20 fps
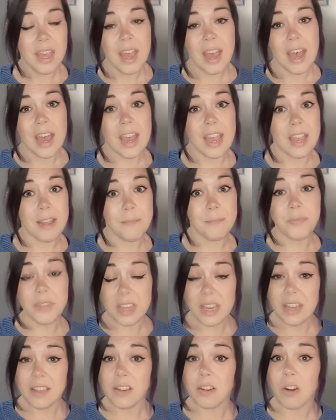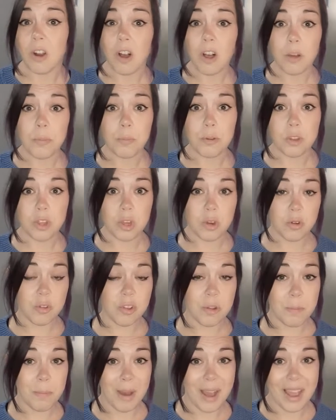These are all
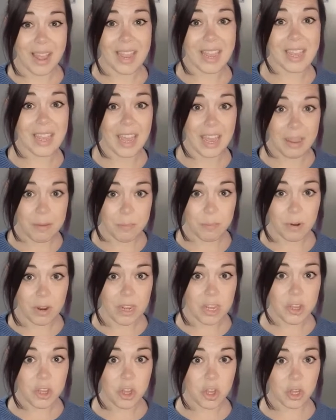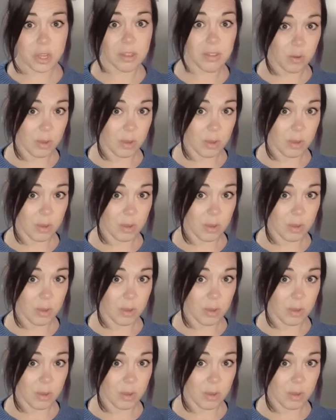produced by Cambridge.